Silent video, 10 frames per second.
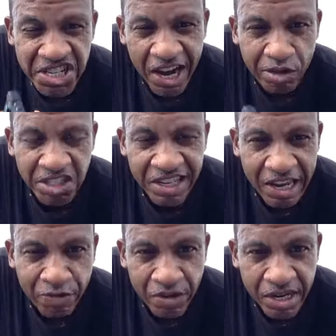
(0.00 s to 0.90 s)
chattel
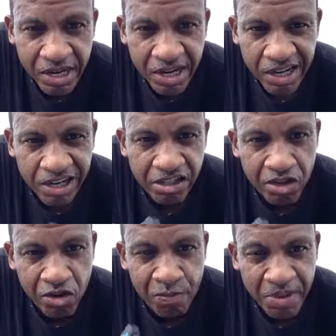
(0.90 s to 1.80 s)
slavery because
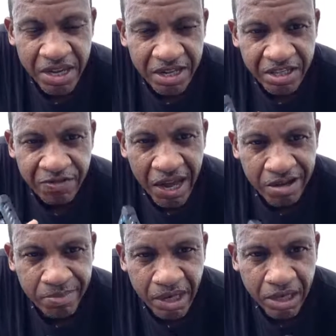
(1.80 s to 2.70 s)
the European is the
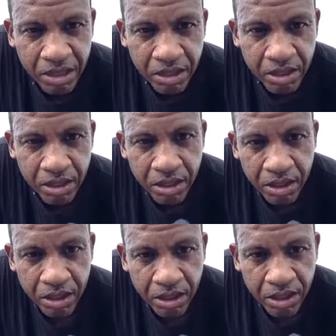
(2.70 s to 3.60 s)
vagabond.
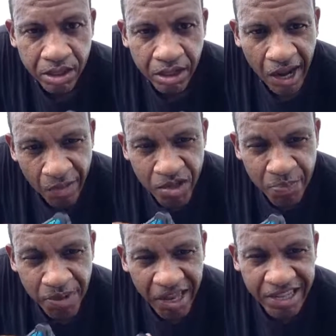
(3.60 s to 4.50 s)
And when you
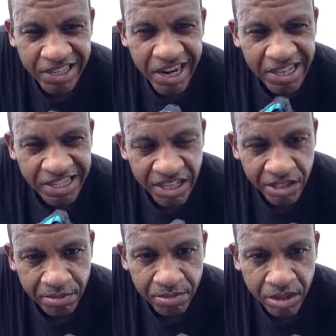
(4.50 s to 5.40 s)
play in today's
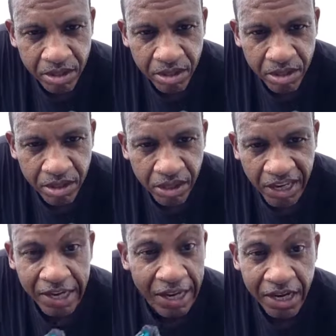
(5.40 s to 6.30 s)
system,
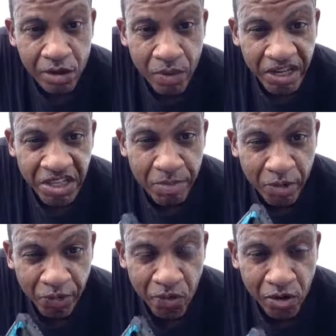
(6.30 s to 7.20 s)
in any way, shape,
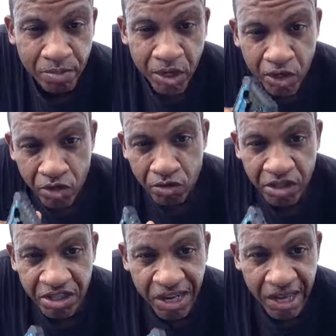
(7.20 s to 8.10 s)
or form, you
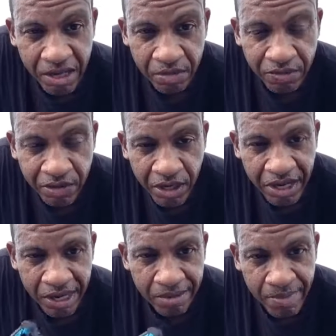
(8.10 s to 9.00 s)
the slave
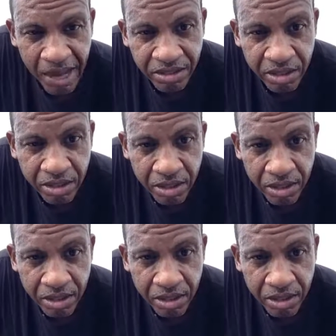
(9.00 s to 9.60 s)
and they the master.